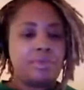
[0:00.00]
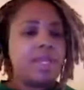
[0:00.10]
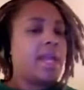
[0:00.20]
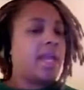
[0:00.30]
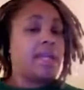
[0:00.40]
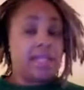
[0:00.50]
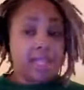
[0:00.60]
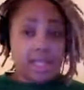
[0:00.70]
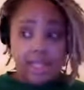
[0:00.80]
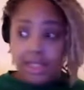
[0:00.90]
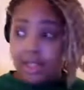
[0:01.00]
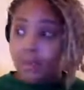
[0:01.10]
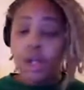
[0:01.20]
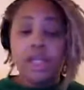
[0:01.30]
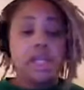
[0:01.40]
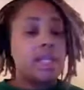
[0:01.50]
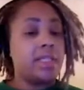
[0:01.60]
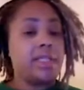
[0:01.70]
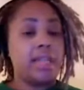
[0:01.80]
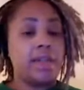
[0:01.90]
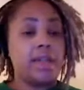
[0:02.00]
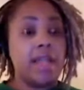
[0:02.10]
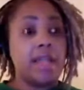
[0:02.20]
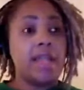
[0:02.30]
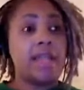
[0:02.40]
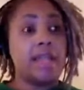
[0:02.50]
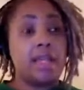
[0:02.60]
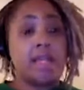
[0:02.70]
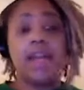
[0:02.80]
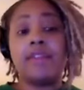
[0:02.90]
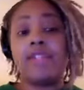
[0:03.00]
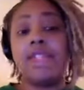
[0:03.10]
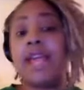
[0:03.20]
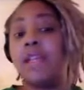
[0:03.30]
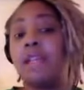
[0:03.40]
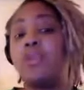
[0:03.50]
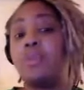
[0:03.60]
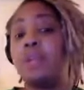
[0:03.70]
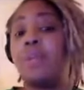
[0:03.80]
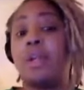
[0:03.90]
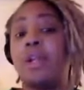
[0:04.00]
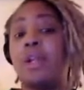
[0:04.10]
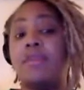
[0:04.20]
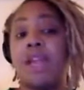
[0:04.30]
Yeah, it, it is what it is, and and I think a lot of us had those people in our mm-hmm.